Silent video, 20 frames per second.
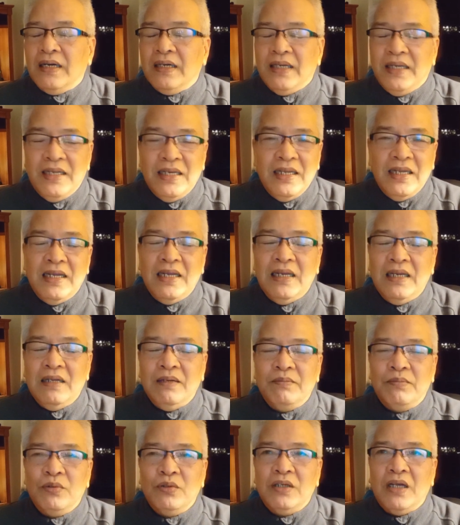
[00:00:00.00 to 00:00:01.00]
hinihiling
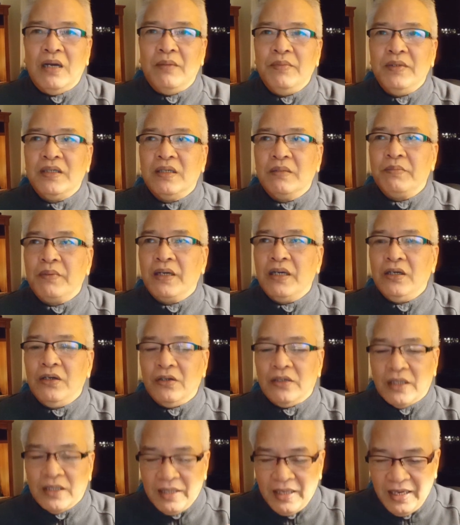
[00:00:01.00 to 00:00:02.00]
po namin sa Panginoon
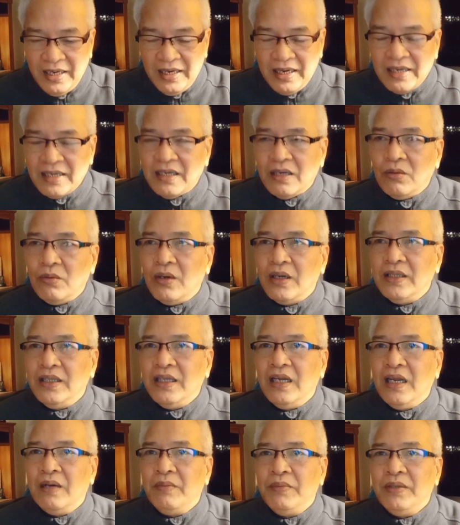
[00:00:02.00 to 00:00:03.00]
at ang ginagawa din
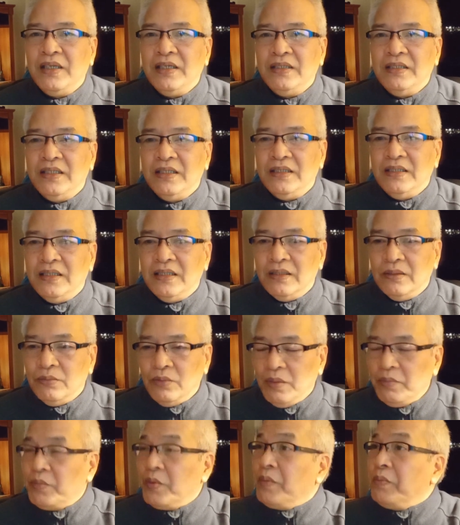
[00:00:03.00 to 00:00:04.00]
namin ni Gigi, we
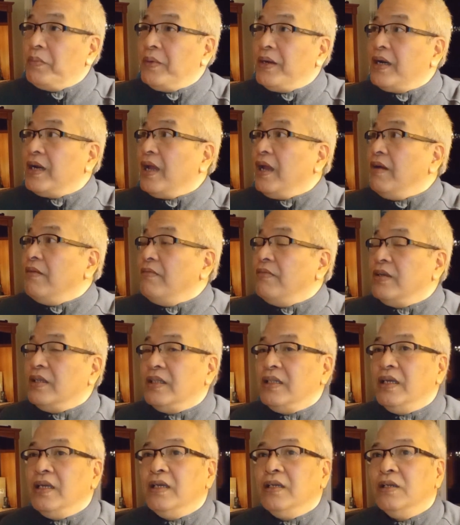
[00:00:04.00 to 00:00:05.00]
prepare
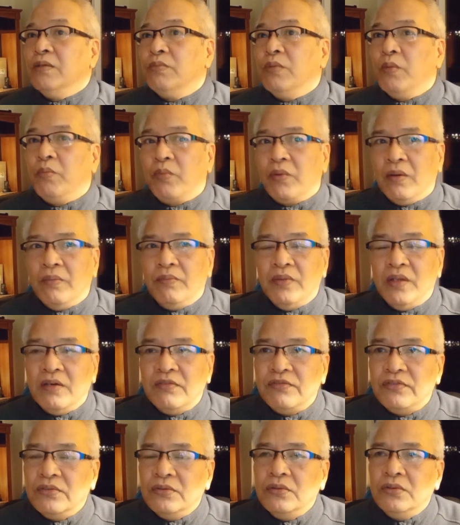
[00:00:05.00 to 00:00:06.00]
everything po, from the
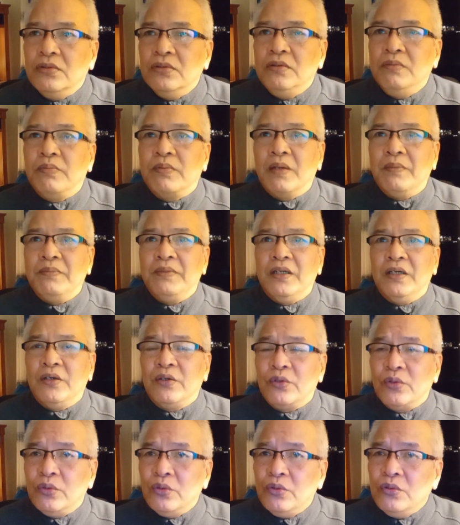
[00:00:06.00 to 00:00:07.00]
food, from their
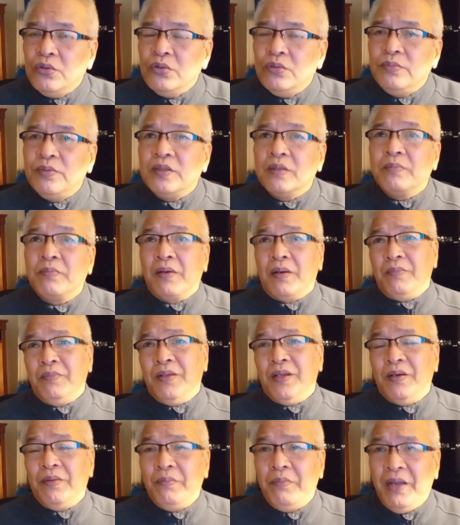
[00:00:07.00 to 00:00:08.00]
rooms, from
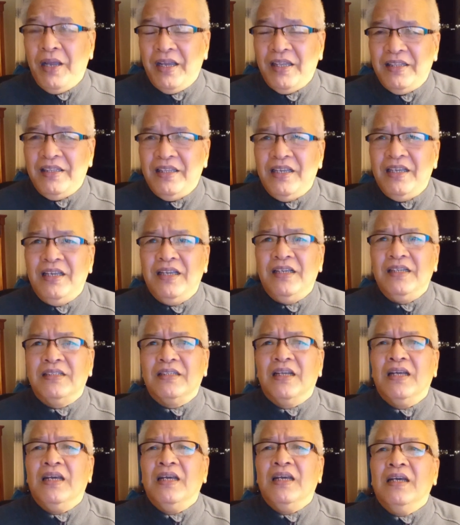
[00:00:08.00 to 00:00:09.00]
their beddings,
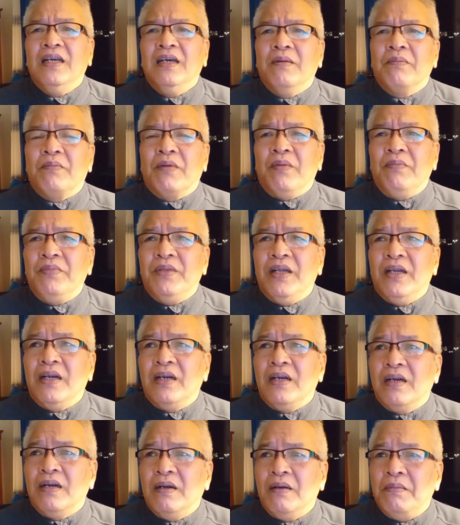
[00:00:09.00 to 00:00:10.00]
from
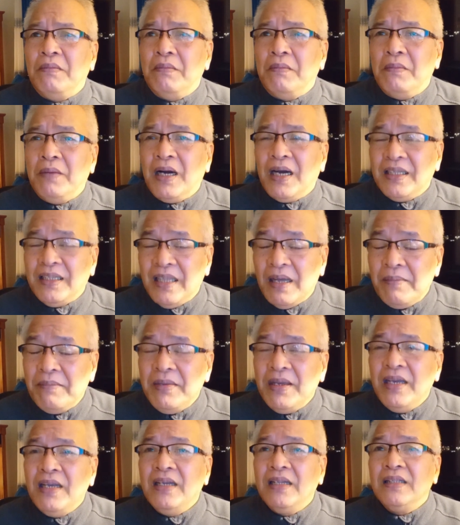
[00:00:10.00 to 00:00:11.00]
their mga
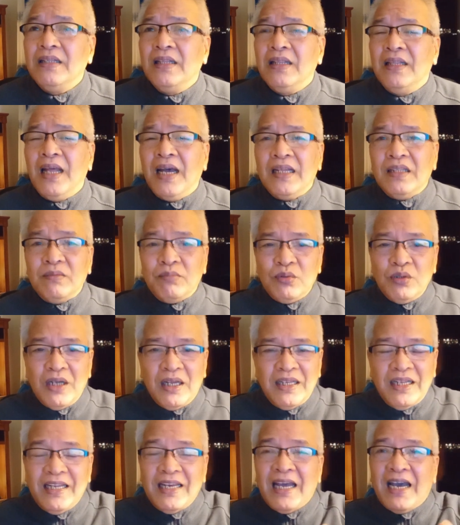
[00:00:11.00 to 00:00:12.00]
damit. Lahat po yan
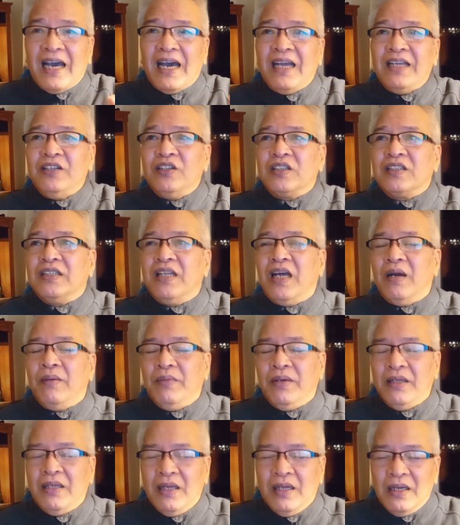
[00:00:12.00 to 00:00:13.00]
inaayos
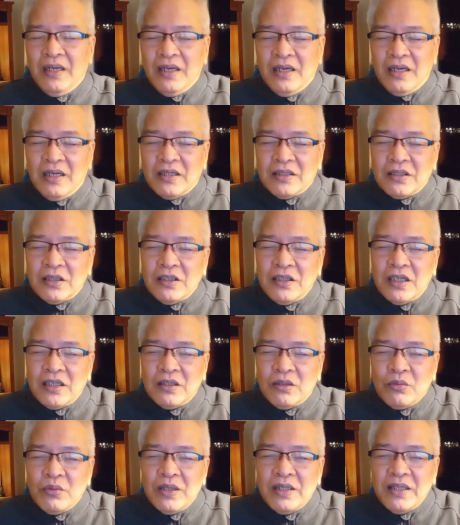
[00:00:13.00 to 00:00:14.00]
namin. So that
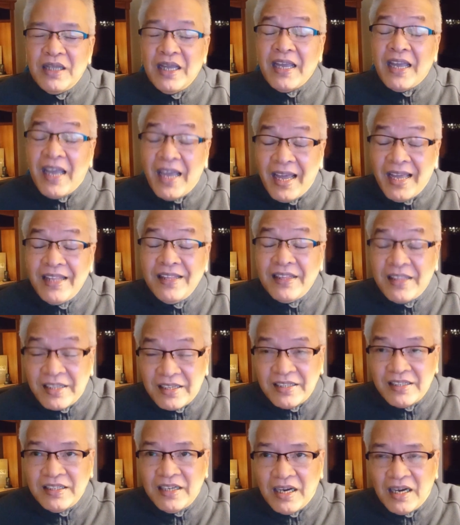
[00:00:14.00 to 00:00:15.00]
when they
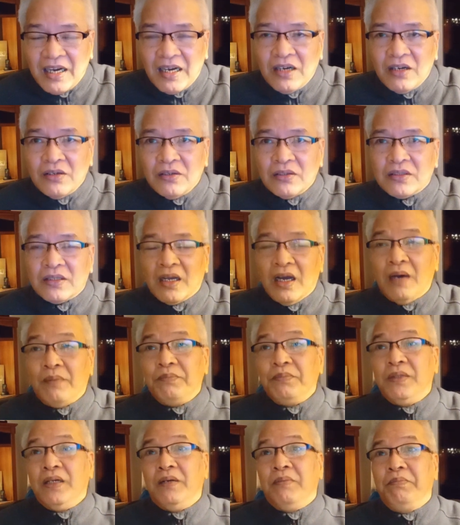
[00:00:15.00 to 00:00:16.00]
enter the house
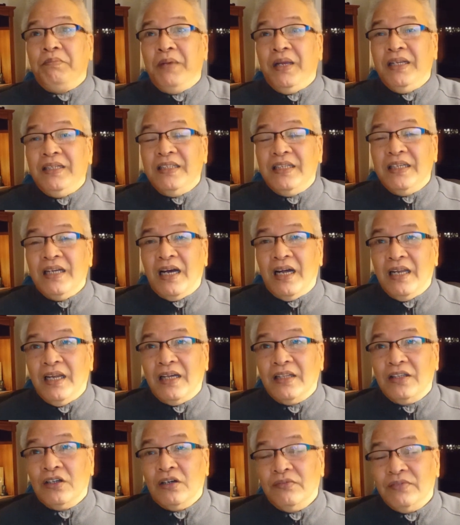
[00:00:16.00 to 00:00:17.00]
after facing a
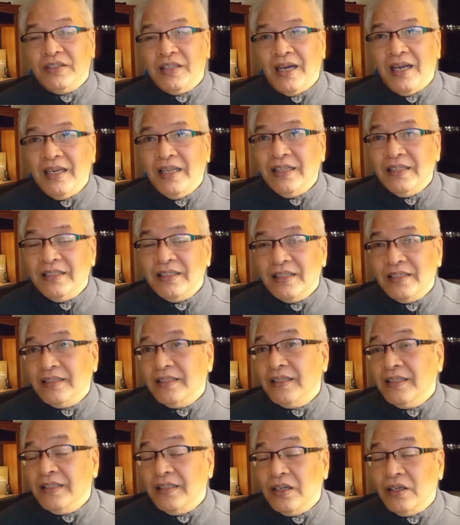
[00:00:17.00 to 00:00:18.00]
lot of challenges
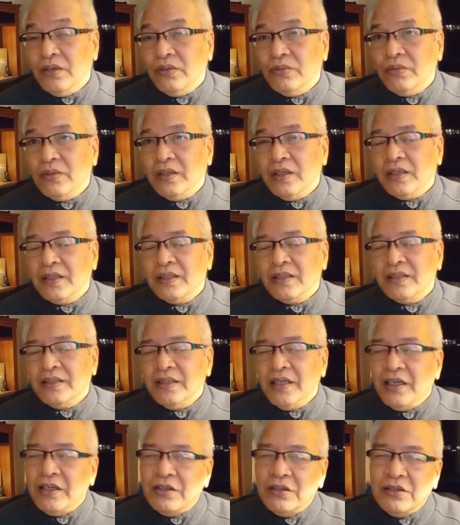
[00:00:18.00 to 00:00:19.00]
in their works,
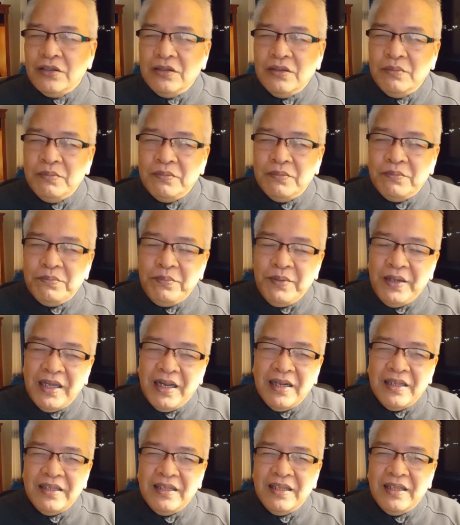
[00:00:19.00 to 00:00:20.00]
they could feel
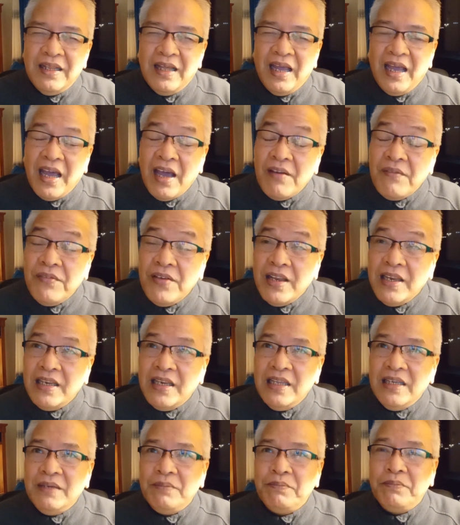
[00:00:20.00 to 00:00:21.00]

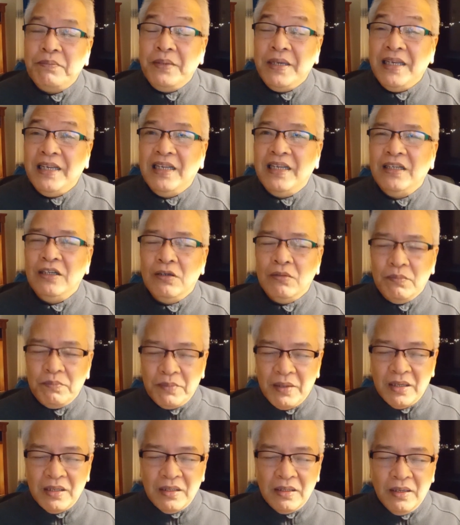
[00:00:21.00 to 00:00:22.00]
heavenly feeling, yung
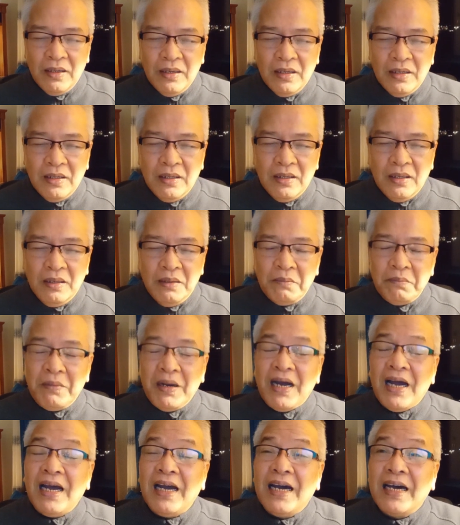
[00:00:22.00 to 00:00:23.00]
pang
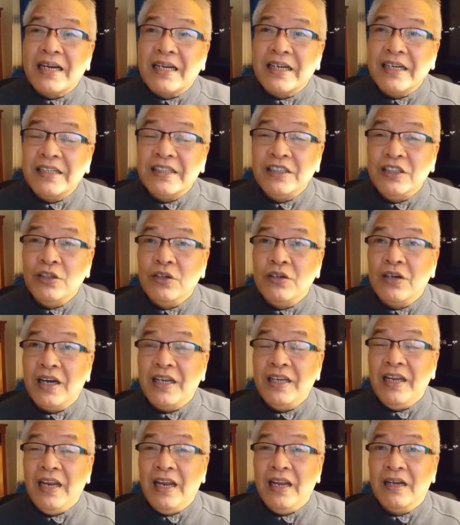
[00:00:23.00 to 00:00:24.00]
makakarest yung
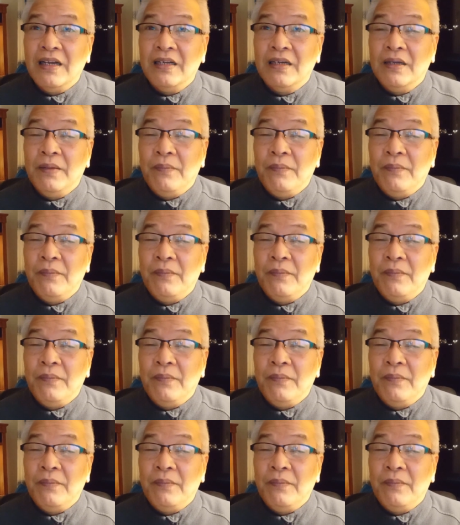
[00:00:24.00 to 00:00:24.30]
kanilang